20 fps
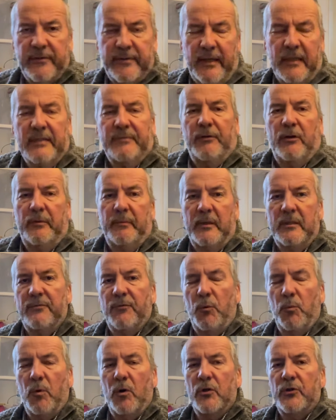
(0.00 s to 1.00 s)
Thanks very much
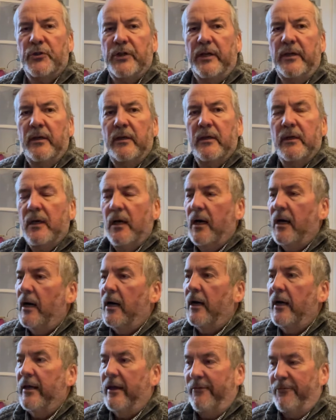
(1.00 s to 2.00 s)
for watching.
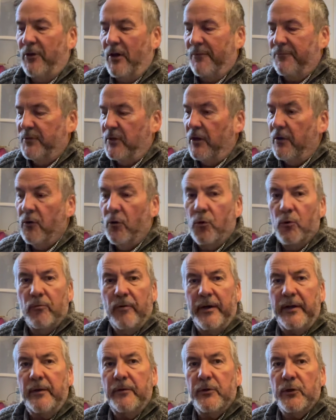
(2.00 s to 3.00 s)
If you haven't done it
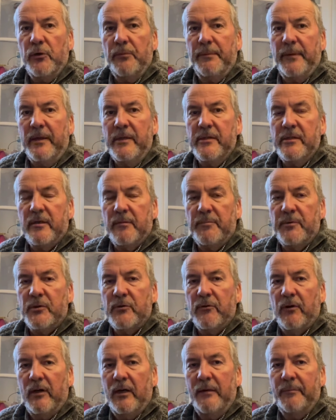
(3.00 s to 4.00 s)
already, do please
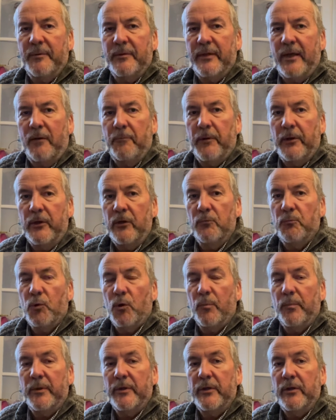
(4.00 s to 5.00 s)
subscribe, and that way you're
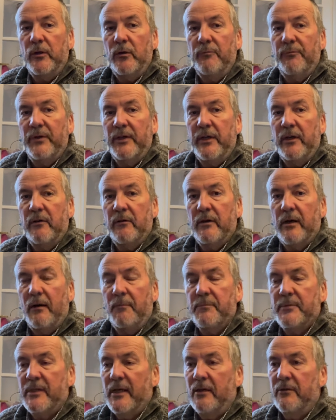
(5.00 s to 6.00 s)
warned when a new video
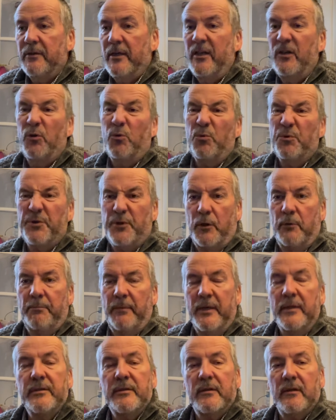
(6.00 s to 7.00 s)
comes out. It also
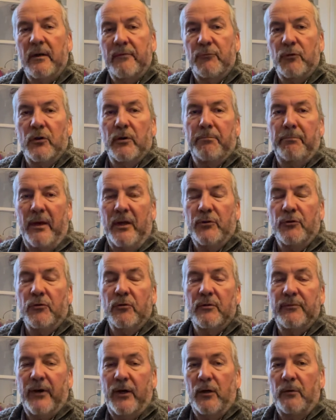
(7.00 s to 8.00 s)
means that I've got a measure
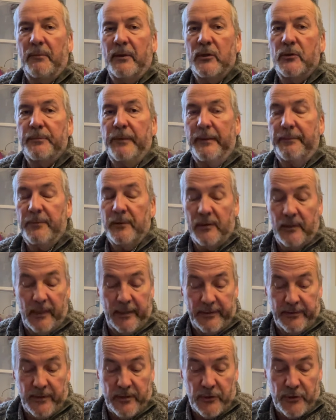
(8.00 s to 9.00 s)
of how much people
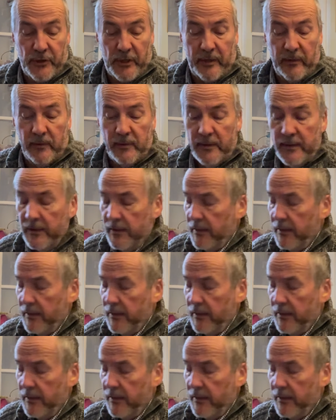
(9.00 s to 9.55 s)
like this channel.